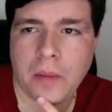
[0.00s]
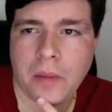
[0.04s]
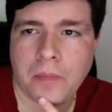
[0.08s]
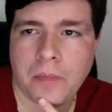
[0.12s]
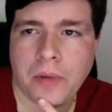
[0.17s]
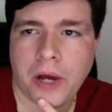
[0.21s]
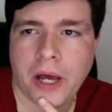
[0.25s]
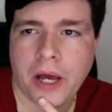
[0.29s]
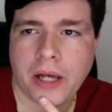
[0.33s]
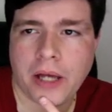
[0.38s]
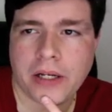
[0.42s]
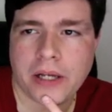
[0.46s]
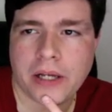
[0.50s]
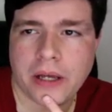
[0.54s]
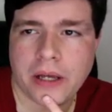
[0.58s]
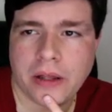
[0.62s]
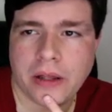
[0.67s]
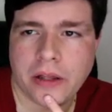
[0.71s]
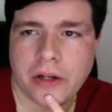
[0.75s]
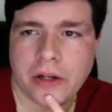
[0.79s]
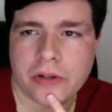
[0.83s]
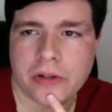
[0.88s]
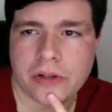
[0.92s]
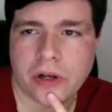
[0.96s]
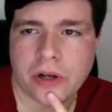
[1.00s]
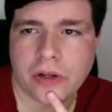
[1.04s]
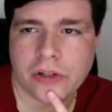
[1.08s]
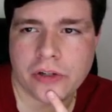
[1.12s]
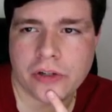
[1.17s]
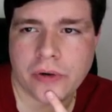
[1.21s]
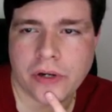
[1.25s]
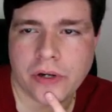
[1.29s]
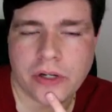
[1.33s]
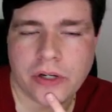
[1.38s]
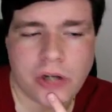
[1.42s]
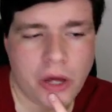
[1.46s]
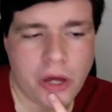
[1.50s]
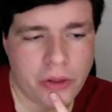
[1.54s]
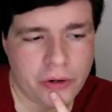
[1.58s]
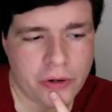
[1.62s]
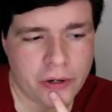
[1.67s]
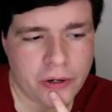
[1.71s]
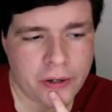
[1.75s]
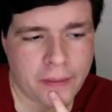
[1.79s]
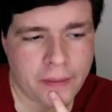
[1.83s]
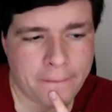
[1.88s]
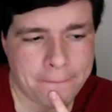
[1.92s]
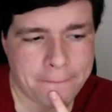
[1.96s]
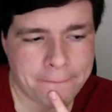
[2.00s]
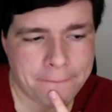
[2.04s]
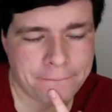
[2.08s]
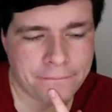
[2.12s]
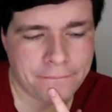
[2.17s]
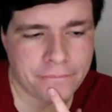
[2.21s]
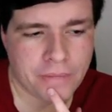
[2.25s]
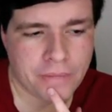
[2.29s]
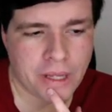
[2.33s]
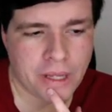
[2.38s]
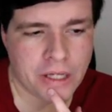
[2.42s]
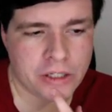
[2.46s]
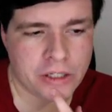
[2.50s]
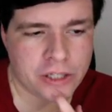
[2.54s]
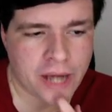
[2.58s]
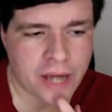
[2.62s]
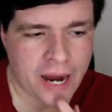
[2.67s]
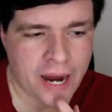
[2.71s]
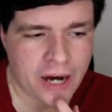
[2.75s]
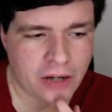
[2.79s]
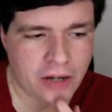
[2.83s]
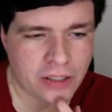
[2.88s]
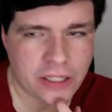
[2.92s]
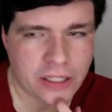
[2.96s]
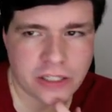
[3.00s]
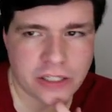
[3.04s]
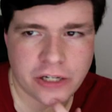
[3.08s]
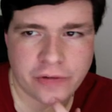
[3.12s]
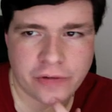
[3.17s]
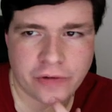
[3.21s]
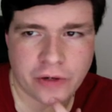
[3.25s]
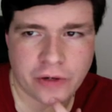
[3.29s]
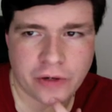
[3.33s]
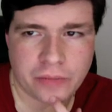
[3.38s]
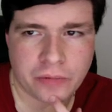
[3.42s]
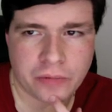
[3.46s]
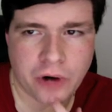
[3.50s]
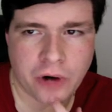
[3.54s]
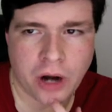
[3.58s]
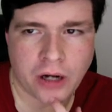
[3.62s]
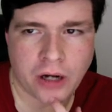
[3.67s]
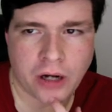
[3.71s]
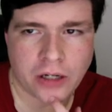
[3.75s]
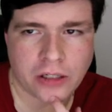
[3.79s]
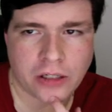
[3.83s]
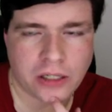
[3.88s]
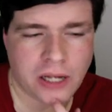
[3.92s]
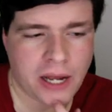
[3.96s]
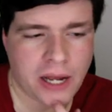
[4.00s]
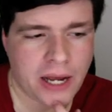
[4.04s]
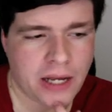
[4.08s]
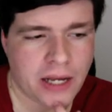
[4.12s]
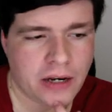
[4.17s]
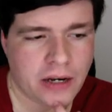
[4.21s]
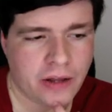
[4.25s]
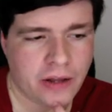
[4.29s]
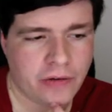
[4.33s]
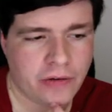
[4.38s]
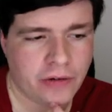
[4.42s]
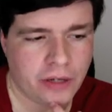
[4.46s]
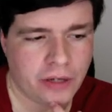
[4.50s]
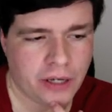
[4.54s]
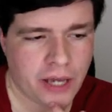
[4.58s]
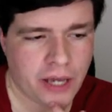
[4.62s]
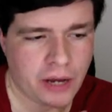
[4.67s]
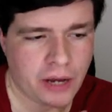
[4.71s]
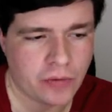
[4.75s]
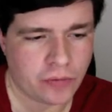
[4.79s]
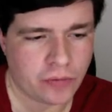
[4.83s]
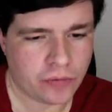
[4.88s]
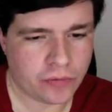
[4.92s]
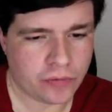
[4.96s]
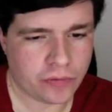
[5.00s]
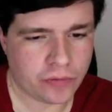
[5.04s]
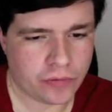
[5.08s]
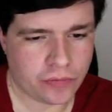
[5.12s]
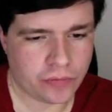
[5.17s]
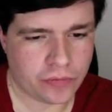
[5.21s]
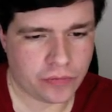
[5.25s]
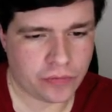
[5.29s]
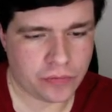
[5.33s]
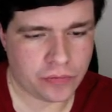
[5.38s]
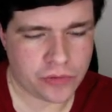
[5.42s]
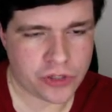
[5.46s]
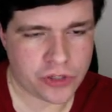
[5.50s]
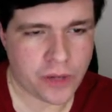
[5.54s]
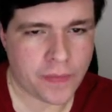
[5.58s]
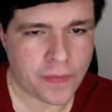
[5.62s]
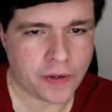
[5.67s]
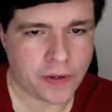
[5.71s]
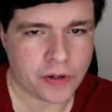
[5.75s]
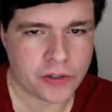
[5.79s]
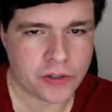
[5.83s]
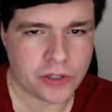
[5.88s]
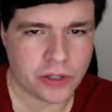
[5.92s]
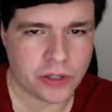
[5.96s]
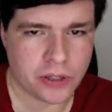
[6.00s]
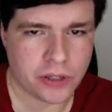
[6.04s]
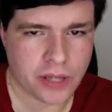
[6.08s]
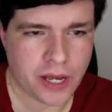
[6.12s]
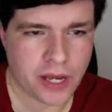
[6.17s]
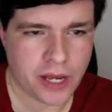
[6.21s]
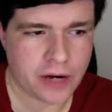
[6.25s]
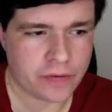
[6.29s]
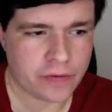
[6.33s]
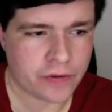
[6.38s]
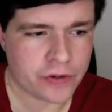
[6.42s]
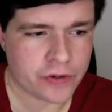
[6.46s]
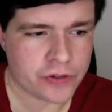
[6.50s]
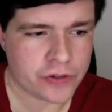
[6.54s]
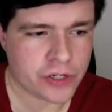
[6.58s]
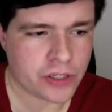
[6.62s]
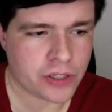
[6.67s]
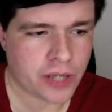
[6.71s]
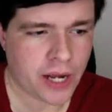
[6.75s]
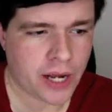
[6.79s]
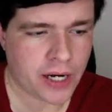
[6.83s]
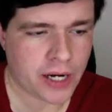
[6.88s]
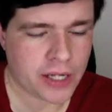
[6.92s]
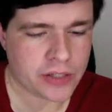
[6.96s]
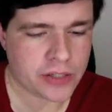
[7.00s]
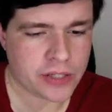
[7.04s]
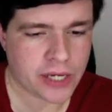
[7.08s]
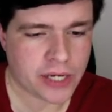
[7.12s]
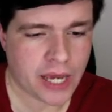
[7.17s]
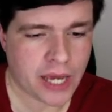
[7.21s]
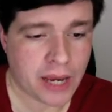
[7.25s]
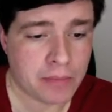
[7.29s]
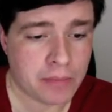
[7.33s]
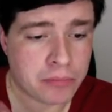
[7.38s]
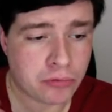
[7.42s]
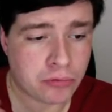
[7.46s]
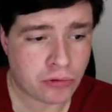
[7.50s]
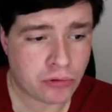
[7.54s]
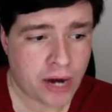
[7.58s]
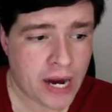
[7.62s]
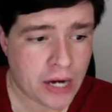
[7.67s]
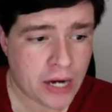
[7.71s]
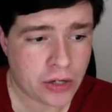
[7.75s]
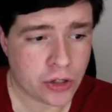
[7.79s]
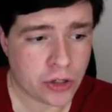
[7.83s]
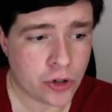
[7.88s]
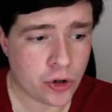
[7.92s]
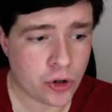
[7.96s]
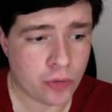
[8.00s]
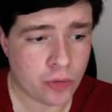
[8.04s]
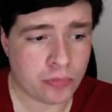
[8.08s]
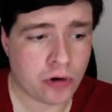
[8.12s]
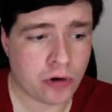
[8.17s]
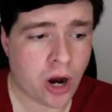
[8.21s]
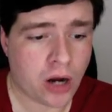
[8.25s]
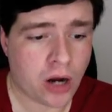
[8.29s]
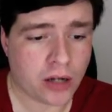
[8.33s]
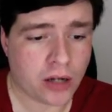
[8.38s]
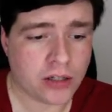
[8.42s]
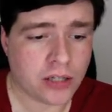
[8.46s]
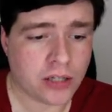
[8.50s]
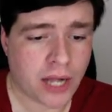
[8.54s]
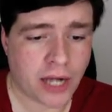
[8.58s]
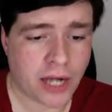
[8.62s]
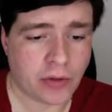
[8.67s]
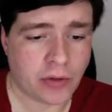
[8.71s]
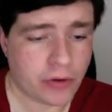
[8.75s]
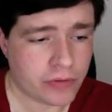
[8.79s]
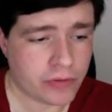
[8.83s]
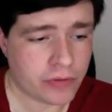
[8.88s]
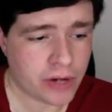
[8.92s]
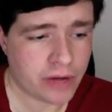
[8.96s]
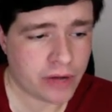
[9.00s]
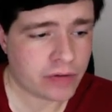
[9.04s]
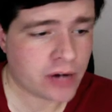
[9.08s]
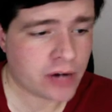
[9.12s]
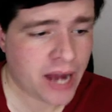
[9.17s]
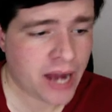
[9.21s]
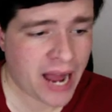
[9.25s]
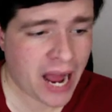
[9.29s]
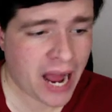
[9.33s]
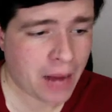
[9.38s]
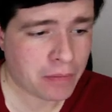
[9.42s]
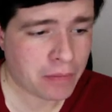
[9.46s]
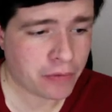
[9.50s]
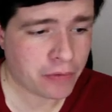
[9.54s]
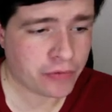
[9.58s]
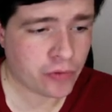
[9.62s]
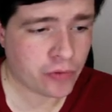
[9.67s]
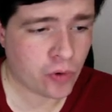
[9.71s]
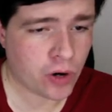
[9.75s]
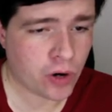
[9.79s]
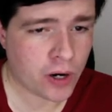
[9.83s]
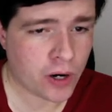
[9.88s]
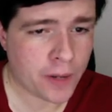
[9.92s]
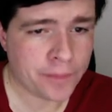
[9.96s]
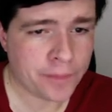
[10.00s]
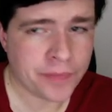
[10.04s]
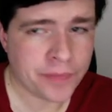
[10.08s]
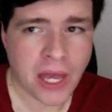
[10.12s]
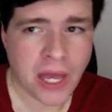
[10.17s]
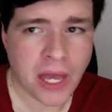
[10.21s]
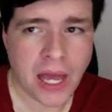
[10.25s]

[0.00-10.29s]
but there's also another entirely different product line, and again, similar to the anniversary line, it's like a brand new product line we've never had before,